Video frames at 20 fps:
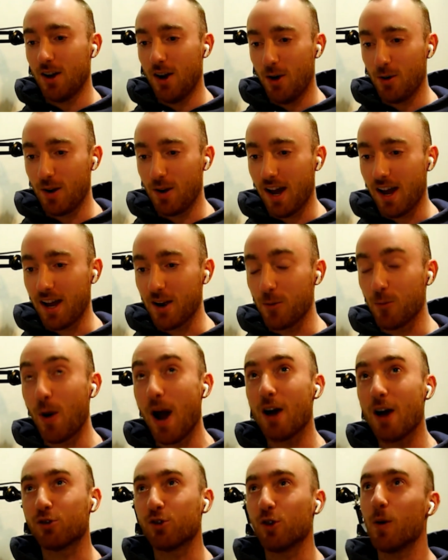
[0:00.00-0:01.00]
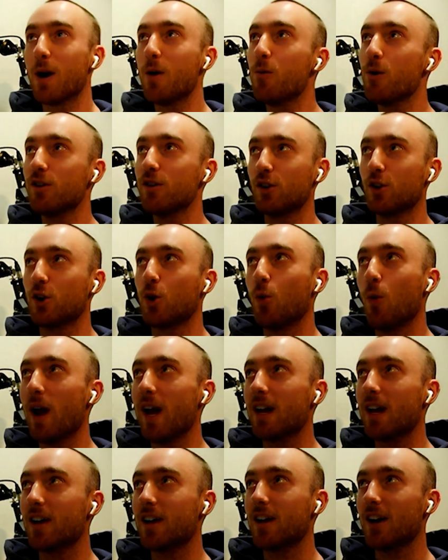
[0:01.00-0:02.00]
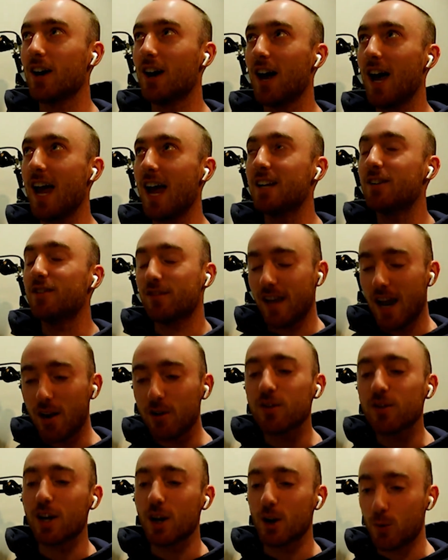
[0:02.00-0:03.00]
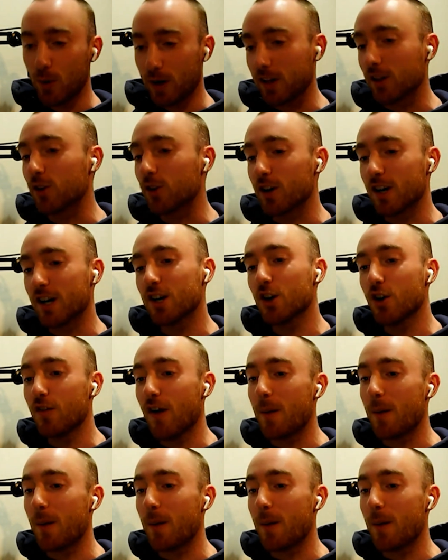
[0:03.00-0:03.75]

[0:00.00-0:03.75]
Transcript: Okay. Wow. So it sounds like a quick learning curve.